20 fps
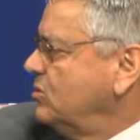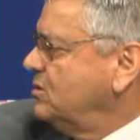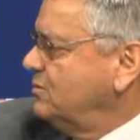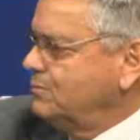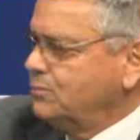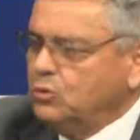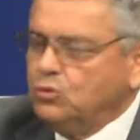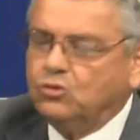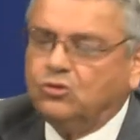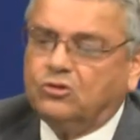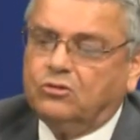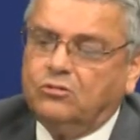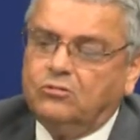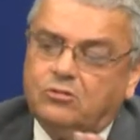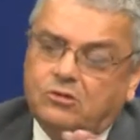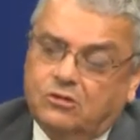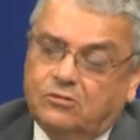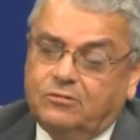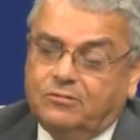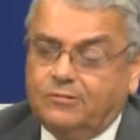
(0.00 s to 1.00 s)
the
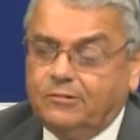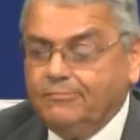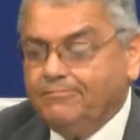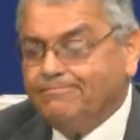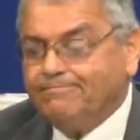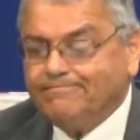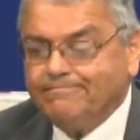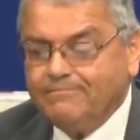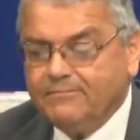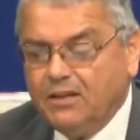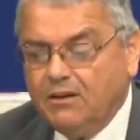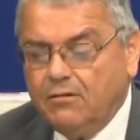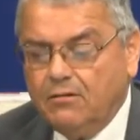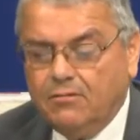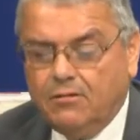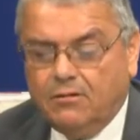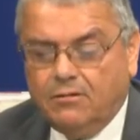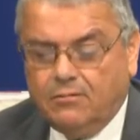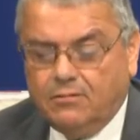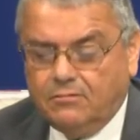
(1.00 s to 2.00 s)
boosters, and,
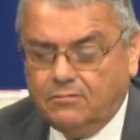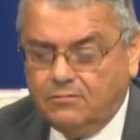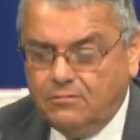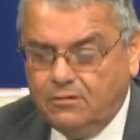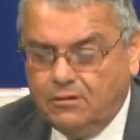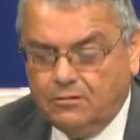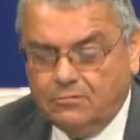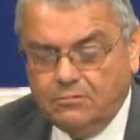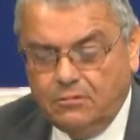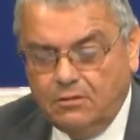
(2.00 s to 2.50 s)
you know,